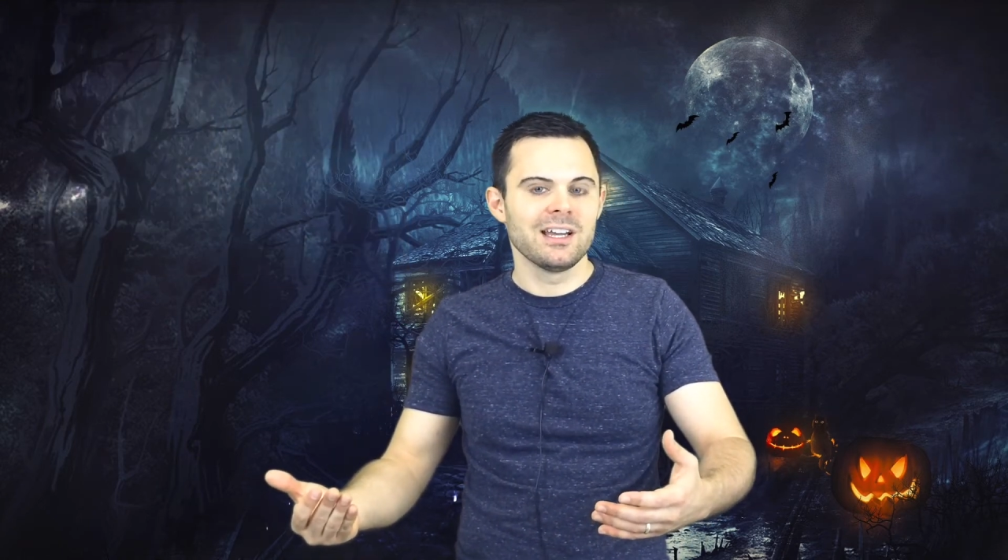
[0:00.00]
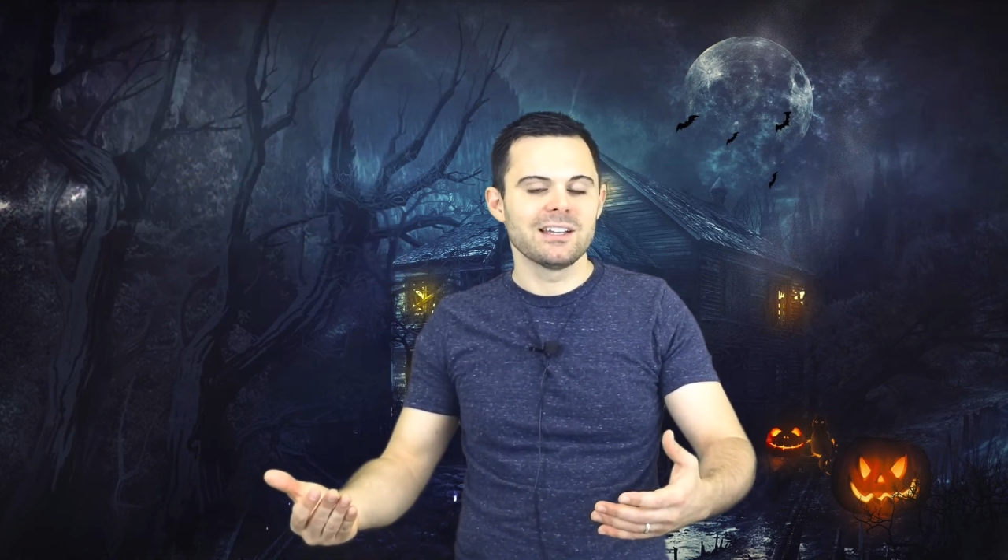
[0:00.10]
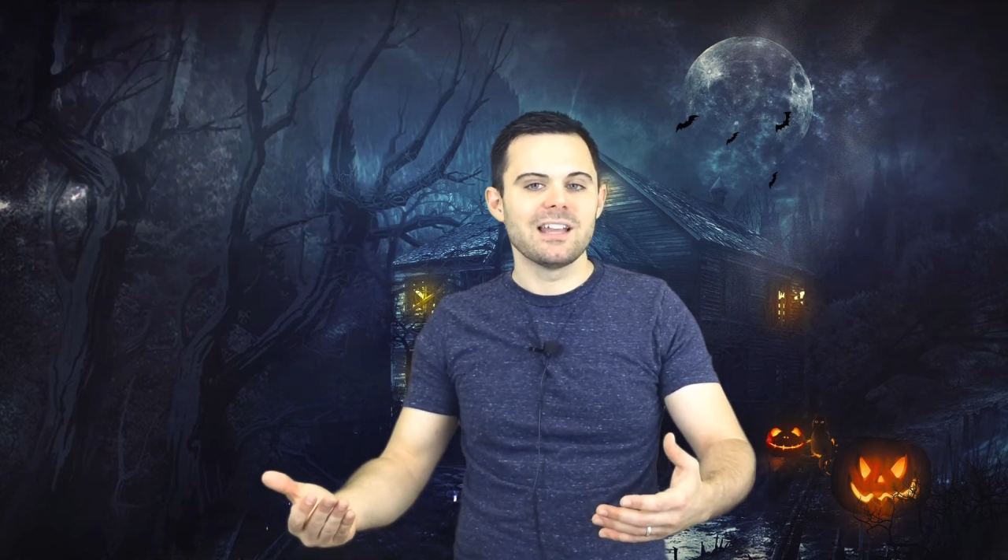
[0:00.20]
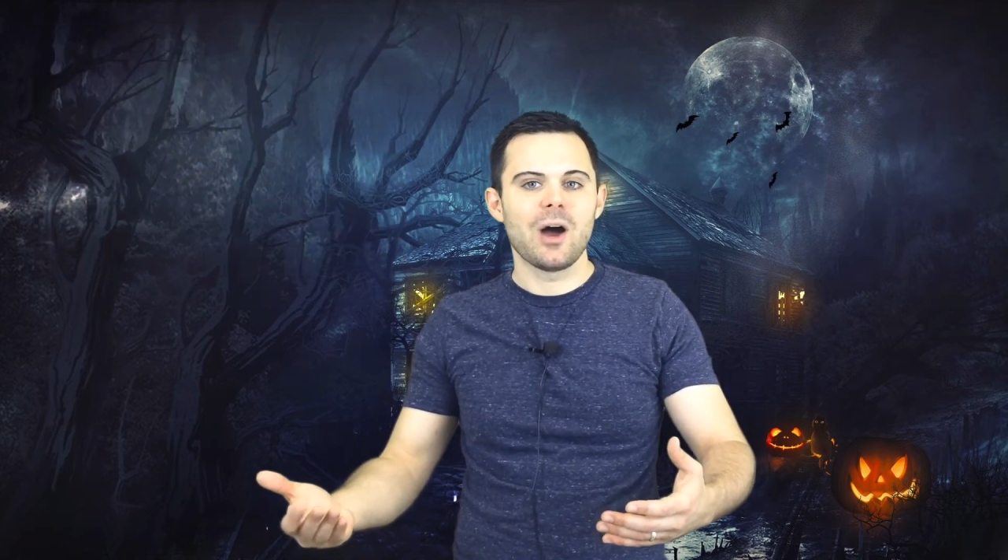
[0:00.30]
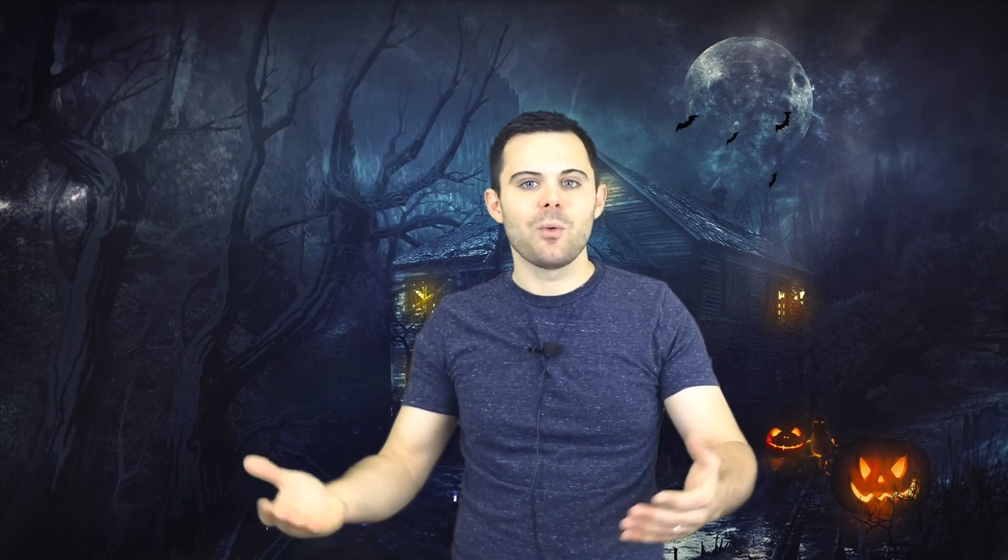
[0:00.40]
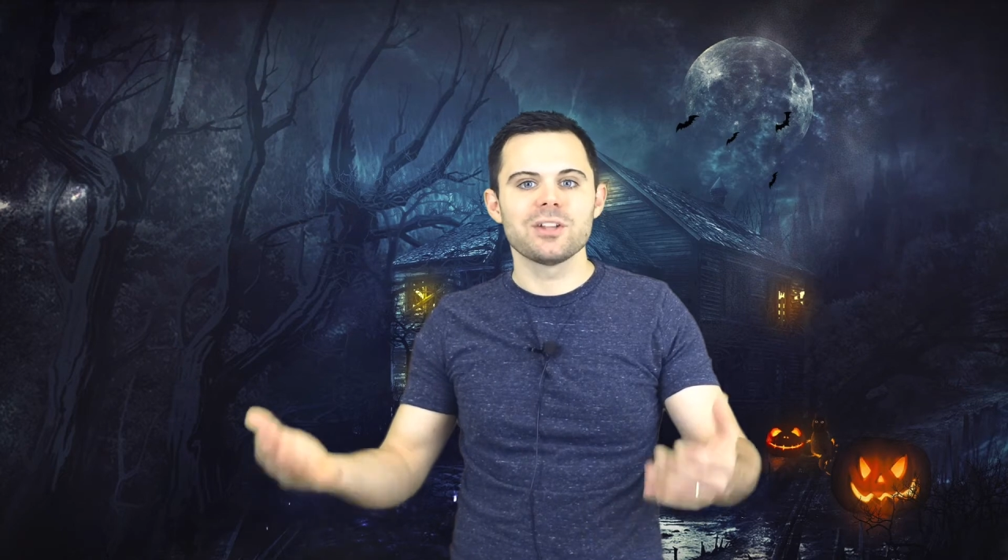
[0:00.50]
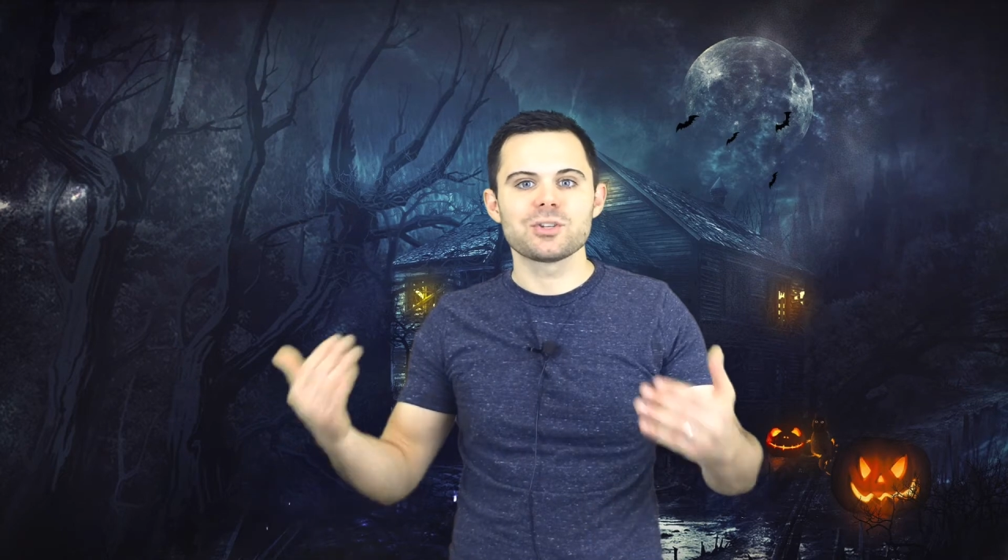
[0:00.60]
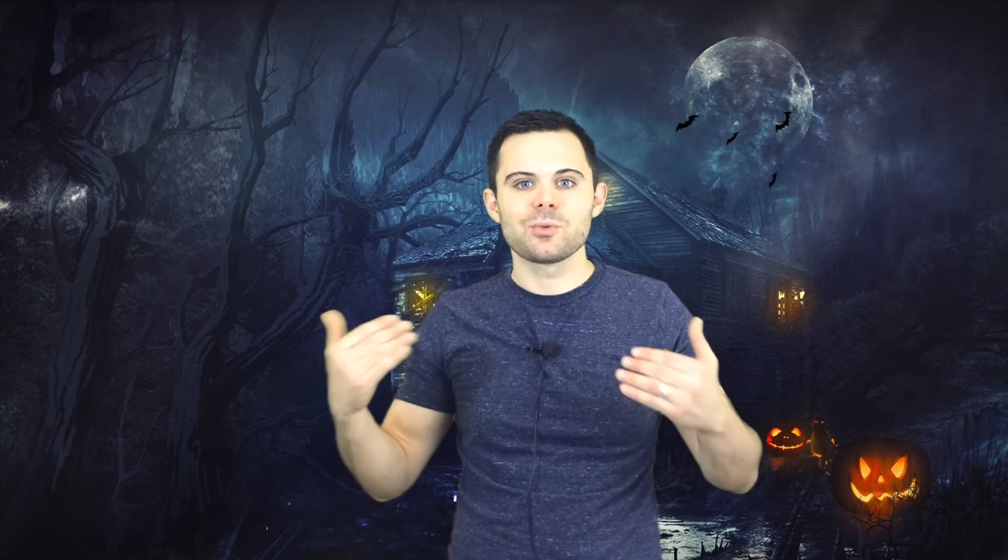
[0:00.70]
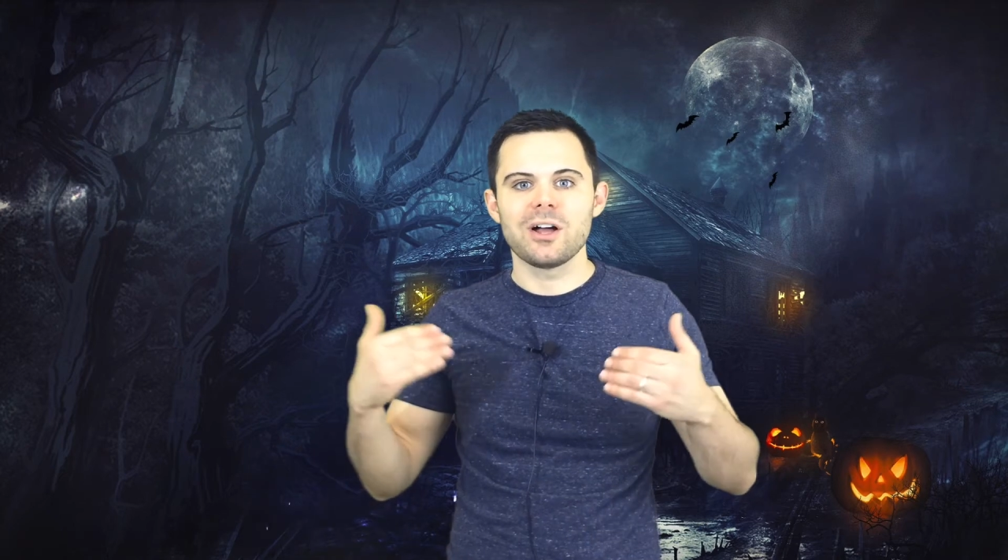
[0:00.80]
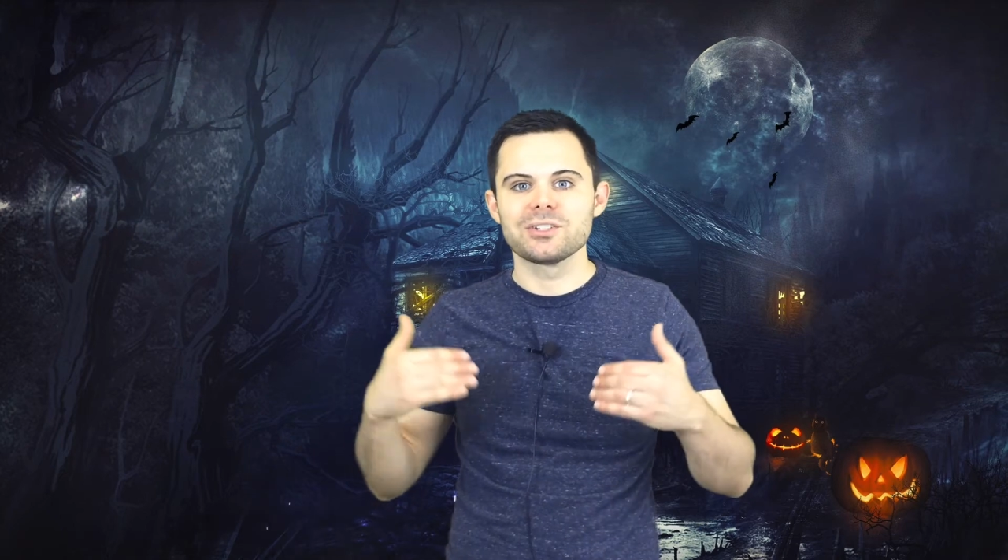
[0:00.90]
Now once a
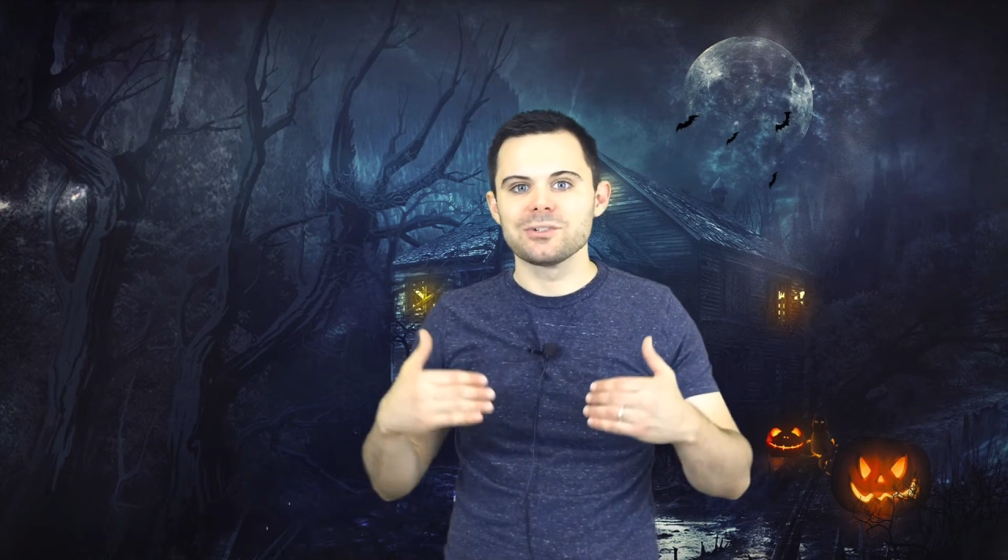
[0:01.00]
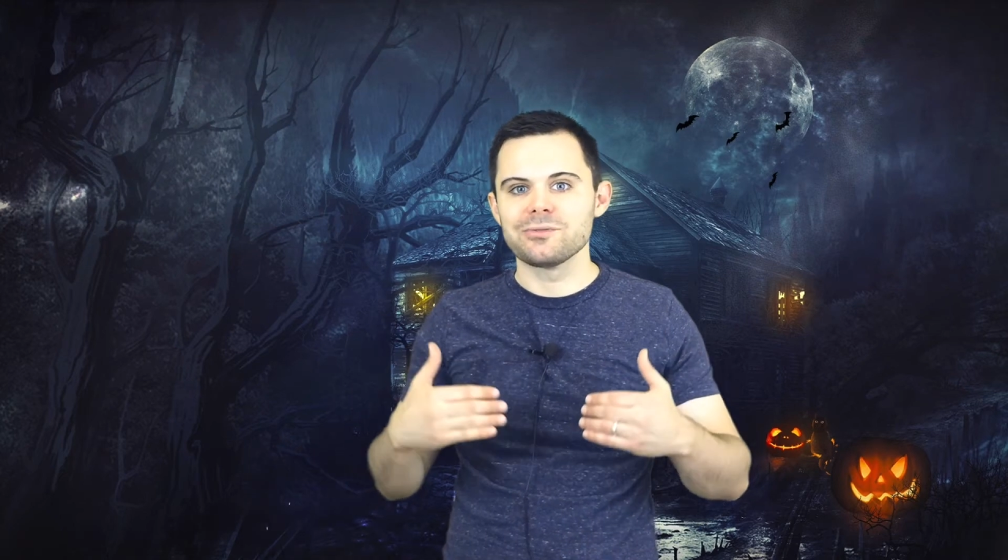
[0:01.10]
relative